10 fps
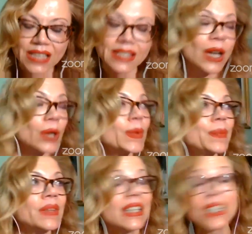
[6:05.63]
So,
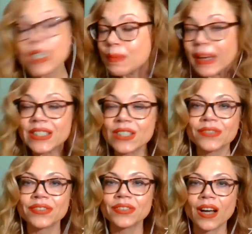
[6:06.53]

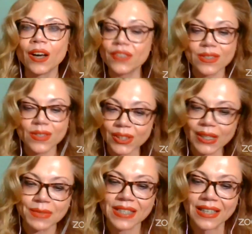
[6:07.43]
irrespective of the
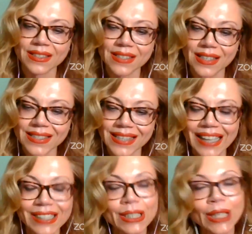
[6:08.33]
circumstances
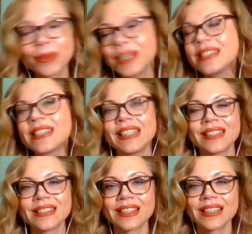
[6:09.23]
and
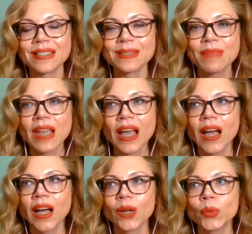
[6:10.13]
coincidences,
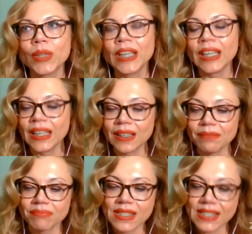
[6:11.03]
we
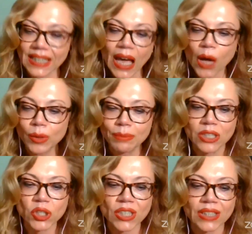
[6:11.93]
see our
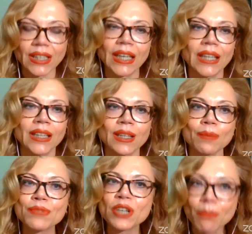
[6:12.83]
mission
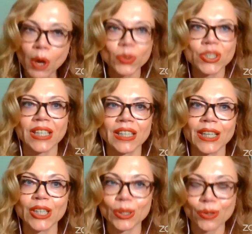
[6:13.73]
in promoting
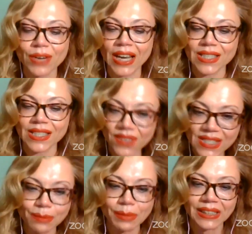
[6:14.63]
Ukraine's
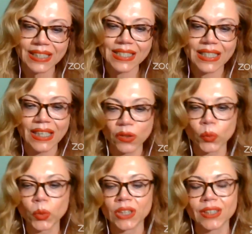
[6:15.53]
visibility in
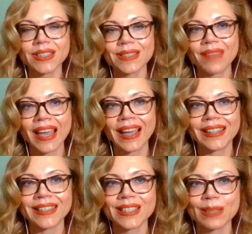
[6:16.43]
the world
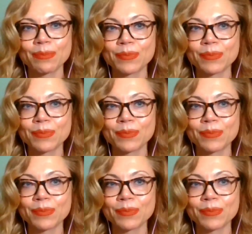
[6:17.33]
and